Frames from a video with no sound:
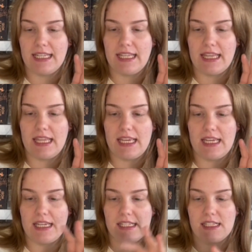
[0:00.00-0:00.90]

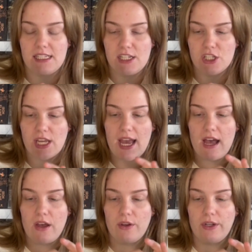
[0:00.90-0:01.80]
the stitch
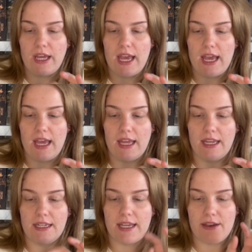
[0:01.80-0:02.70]
count
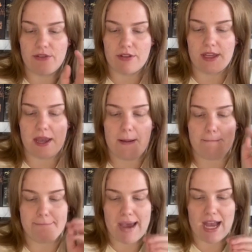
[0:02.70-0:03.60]
and everything
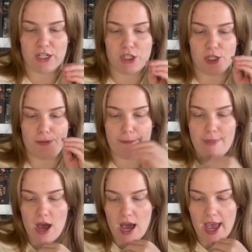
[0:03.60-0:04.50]
matched
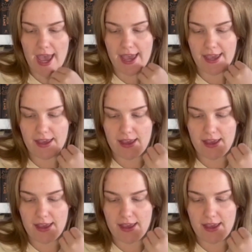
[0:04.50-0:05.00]
my